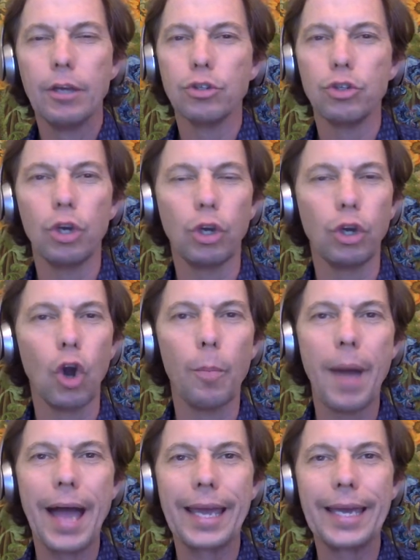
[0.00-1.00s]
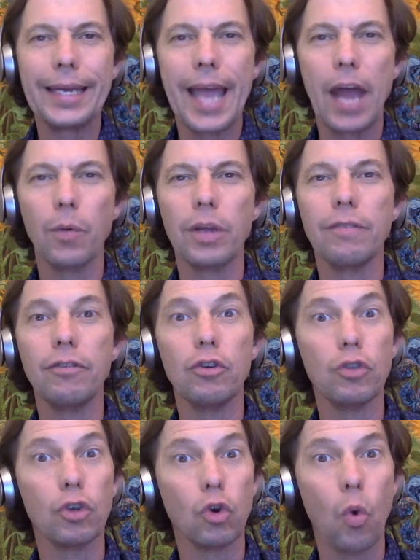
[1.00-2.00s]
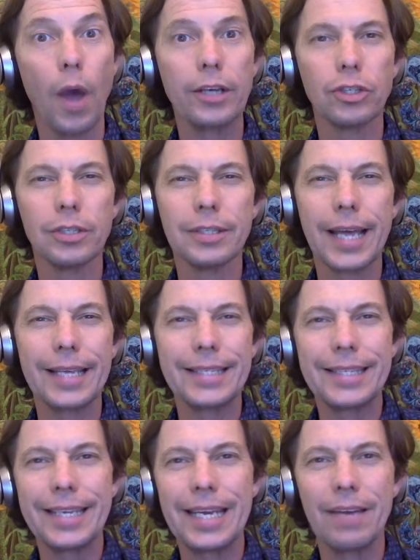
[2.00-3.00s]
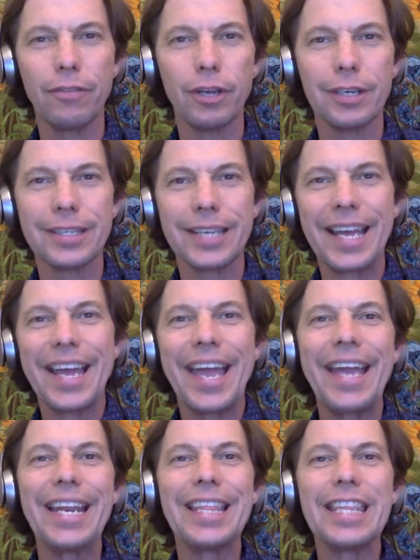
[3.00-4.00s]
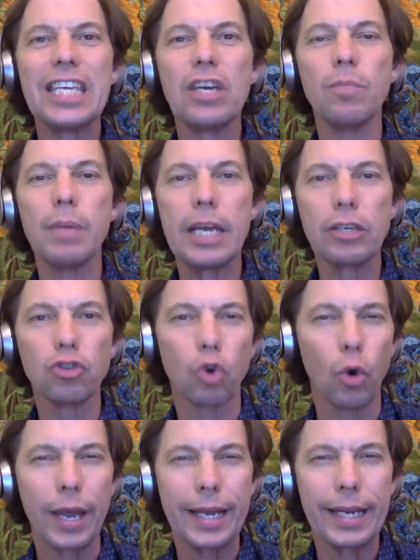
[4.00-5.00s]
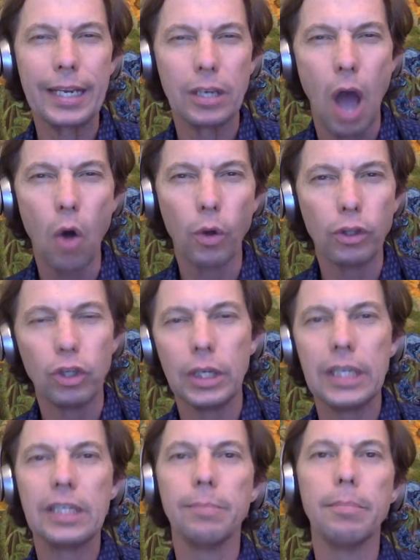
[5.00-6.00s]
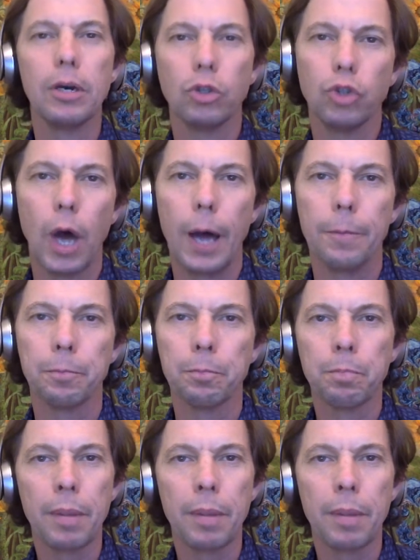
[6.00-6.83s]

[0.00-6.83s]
so you can go back in and review the questions and see if there's anything you missed or any knowledge you need to build on.